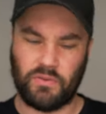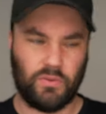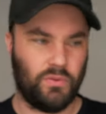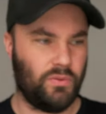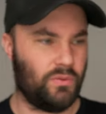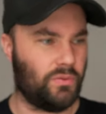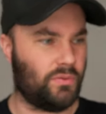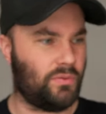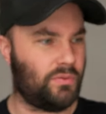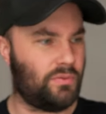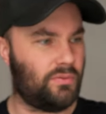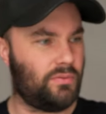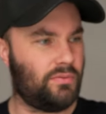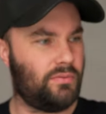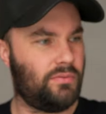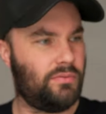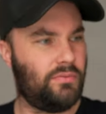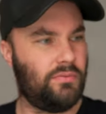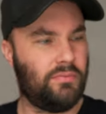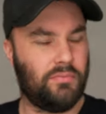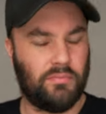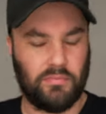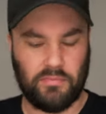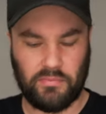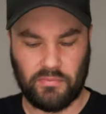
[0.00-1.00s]
ooh,
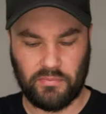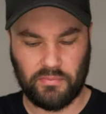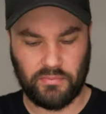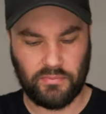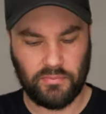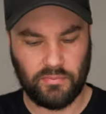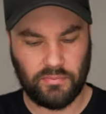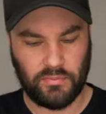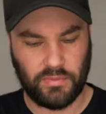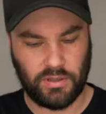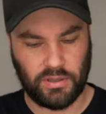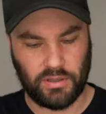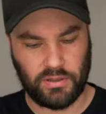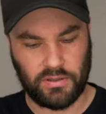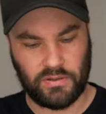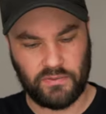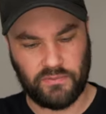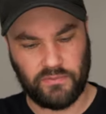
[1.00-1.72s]
that's